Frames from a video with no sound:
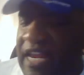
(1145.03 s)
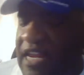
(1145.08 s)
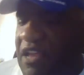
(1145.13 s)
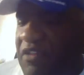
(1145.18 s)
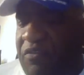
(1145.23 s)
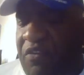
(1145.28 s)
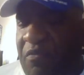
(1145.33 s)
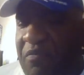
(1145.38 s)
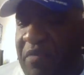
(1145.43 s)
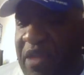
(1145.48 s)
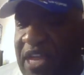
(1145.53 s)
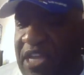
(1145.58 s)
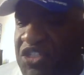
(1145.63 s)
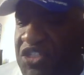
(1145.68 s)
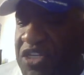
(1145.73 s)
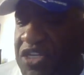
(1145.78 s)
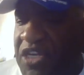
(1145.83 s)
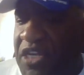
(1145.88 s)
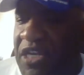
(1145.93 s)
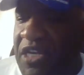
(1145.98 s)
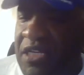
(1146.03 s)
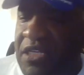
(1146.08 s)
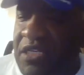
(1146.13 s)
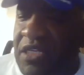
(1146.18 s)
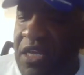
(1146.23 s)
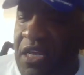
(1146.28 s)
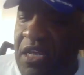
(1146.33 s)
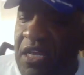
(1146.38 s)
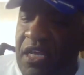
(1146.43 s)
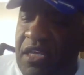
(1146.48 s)
information.
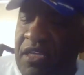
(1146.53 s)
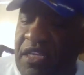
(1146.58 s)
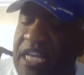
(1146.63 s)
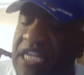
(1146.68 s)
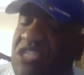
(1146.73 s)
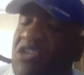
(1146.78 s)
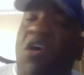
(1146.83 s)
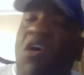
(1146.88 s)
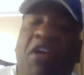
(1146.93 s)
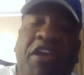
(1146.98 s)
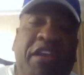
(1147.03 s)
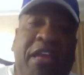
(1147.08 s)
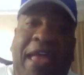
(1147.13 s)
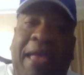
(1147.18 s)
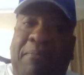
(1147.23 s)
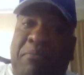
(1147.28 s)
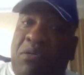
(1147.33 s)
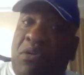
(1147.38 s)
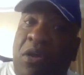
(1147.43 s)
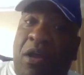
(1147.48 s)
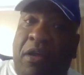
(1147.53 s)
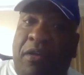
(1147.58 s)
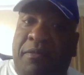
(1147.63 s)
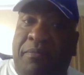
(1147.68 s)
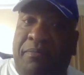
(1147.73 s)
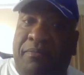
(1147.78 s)
That's all in that book.